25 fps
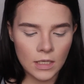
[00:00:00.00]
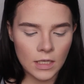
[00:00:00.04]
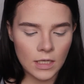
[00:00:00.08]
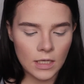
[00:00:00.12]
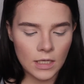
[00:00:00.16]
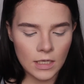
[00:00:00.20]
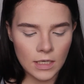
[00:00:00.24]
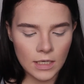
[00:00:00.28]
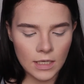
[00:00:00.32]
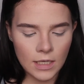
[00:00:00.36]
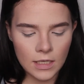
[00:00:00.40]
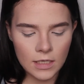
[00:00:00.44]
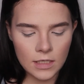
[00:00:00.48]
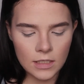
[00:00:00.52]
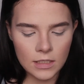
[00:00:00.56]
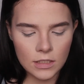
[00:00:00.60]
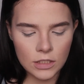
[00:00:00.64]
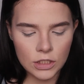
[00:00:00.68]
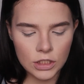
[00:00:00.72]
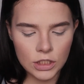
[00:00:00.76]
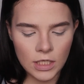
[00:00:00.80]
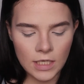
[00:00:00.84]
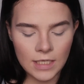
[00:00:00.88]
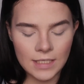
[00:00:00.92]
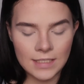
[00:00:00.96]
And I got it in the
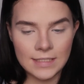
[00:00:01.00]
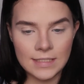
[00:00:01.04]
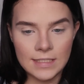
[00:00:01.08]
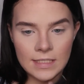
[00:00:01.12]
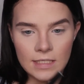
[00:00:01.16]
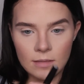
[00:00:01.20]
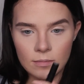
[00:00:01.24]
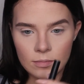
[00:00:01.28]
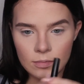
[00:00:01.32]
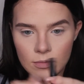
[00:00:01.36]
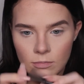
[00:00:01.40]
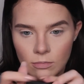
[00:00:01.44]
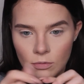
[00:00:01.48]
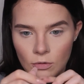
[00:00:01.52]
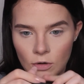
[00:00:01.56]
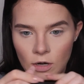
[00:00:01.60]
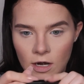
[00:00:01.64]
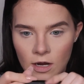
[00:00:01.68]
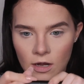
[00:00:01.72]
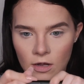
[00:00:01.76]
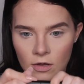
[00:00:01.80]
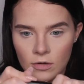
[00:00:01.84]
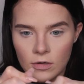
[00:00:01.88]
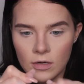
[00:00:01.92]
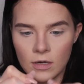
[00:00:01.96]
shade Deep
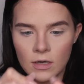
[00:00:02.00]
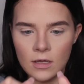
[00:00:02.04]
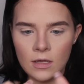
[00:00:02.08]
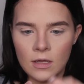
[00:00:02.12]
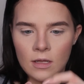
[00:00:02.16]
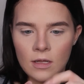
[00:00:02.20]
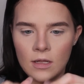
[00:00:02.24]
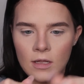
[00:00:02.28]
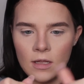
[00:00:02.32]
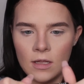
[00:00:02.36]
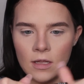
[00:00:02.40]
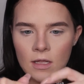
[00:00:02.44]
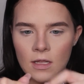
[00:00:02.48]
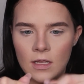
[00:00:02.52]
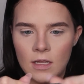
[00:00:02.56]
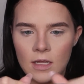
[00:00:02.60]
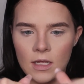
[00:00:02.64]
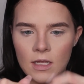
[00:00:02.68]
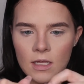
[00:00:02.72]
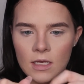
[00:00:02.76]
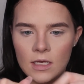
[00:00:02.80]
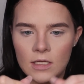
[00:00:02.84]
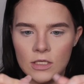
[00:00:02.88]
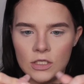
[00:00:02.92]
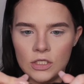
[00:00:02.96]
Brown.
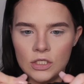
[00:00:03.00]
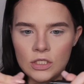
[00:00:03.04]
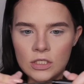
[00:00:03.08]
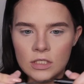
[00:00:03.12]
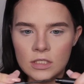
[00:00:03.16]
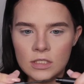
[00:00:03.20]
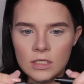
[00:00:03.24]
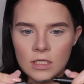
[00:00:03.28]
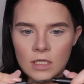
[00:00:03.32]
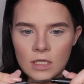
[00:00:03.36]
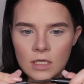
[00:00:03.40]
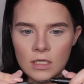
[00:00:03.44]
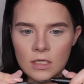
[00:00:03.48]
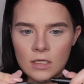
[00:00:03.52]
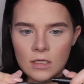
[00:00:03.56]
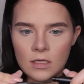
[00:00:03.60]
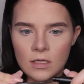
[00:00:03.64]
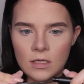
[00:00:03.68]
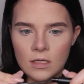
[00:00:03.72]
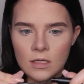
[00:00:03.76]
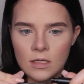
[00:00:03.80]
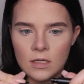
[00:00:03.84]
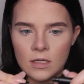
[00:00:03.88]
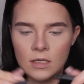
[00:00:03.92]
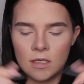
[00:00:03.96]
And it's just like
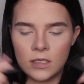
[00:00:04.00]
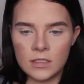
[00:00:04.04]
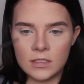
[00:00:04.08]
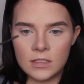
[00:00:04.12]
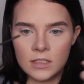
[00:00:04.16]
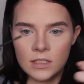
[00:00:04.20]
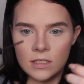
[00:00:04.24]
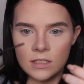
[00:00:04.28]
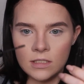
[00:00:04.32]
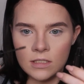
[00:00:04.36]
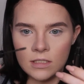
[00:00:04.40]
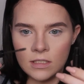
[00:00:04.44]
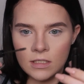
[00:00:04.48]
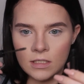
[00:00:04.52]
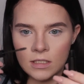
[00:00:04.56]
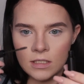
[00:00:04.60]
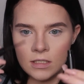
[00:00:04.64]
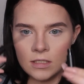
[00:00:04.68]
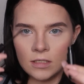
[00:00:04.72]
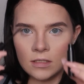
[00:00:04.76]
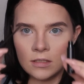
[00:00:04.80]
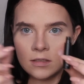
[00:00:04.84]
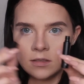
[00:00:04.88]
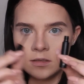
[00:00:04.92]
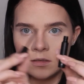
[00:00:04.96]
a
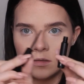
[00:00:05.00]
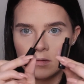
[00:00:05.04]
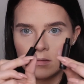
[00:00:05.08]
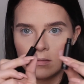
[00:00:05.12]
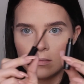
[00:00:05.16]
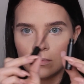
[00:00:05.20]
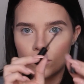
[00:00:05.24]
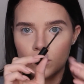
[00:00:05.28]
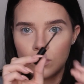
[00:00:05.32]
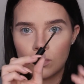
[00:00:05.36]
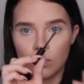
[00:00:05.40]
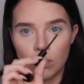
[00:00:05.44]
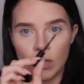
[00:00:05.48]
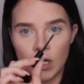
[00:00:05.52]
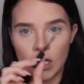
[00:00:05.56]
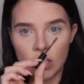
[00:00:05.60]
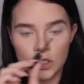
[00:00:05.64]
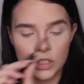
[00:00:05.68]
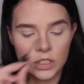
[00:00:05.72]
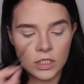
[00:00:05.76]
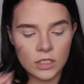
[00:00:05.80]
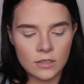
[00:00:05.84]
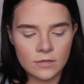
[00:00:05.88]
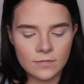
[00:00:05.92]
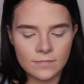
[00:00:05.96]
tinted brow
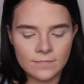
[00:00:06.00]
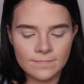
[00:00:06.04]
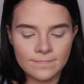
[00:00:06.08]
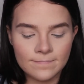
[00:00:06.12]
gel.